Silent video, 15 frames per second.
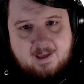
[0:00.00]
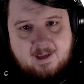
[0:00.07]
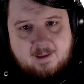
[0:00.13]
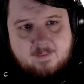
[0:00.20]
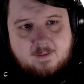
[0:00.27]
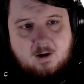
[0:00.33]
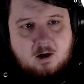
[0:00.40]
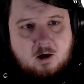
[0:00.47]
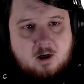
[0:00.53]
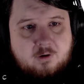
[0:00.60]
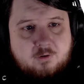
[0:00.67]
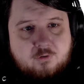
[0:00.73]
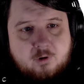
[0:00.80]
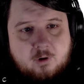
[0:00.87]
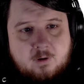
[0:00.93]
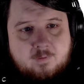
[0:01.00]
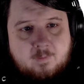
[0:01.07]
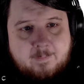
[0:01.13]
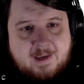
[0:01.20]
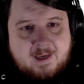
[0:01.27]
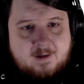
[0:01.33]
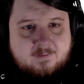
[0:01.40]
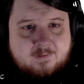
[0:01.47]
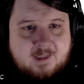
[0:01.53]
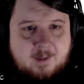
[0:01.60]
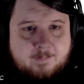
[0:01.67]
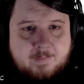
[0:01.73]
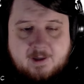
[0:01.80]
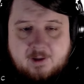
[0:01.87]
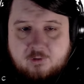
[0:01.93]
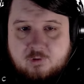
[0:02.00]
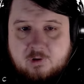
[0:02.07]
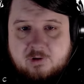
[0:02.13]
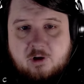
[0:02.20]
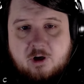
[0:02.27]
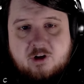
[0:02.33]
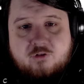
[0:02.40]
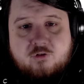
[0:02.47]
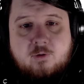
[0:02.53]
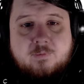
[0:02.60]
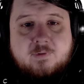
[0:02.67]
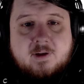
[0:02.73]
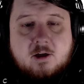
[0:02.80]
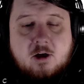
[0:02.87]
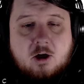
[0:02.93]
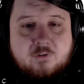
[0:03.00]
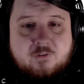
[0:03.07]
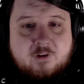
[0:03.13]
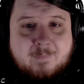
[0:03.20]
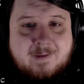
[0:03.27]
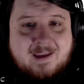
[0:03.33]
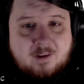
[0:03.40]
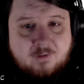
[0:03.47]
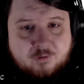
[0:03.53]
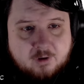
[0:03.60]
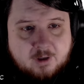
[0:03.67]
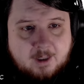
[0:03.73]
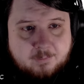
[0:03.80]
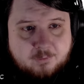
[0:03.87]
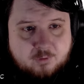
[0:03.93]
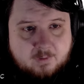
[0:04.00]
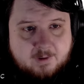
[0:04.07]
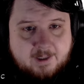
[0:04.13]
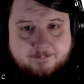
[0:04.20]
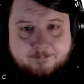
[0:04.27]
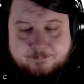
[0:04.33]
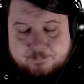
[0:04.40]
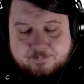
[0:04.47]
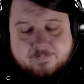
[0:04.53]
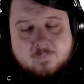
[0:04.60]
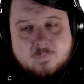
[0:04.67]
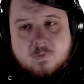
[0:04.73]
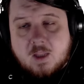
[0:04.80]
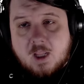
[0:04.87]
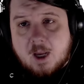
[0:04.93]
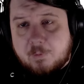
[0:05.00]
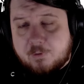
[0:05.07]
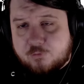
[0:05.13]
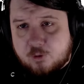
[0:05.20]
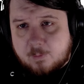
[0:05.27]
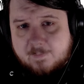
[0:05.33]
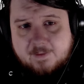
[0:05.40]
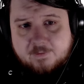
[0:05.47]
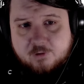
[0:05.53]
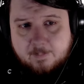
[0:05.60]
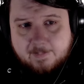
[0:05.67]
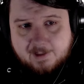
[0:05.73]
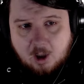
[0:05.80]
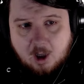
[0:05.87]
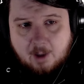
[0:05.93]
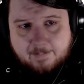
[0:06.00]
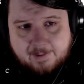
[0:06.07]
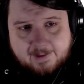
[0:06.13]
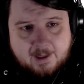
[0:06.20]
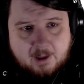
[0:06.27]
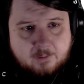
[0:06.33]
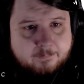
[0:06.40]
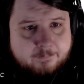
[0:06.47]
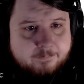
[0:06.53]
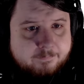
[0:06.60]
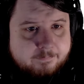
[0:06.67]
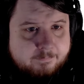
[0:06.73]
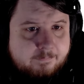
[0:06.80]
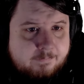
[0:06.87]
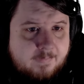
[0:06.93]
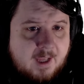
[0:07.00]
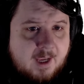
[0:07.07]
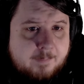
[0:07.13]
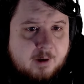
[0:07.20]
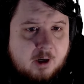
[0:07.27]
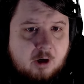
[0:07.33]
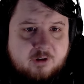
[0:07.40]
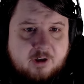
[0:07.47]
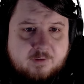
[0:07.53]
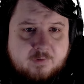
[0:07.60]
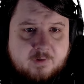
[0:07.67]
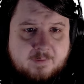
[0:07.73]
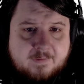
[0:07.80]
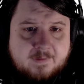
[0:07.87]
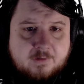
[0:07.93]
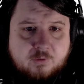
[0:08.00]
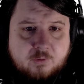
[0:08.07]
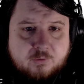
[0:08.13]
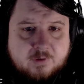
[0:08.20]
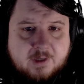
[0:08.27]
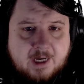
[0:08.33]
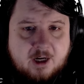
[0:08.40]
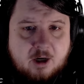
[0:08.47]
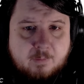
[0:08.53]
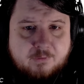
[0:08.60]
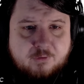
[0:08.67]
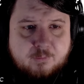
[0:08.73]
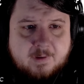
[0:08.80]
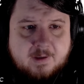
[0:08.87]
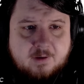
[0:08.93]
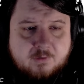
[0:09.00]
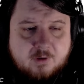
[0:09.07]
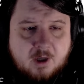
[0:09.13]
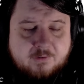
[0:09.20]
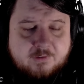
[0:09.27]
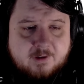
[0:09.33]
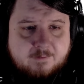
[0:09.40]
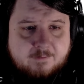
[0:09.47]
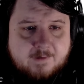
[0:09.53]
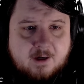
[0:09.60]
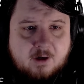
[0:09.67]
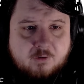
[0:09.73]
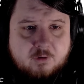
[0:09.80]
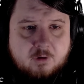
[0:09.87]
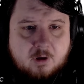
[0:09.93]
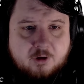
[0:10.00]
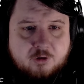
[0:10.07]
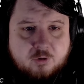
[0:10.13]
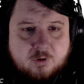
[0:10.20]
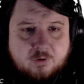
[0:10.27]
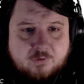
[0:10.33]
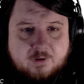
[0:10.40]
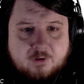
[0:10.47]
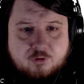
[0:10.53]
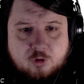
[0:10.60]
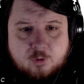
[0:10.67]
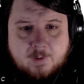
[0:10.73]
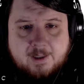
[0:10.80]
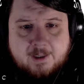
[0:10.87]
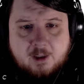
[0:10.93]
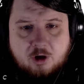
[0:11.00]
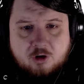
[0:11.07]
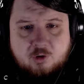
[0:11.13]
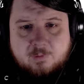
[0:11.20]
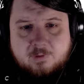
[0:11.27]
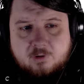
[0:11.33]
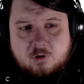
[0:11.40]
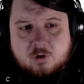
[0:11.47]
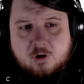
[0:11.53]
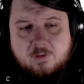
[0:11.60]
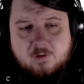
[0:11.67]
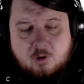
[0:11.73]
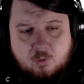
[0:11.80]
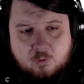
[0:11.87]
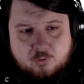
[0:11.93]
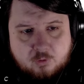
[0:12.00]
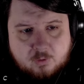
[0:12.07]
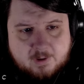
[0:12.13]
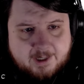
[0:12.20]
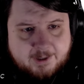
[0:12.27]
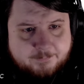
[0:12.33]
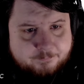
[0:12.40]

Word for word: and the heart and soul of a man escaping history's largest doomsday cult. See my Instagram story. I'm assuming that's going to be gone by now. I apologize for leaving this so scattered, but this has been an exhausting affair. So long as you understand the true ideology, you'll we'll learn the whole story.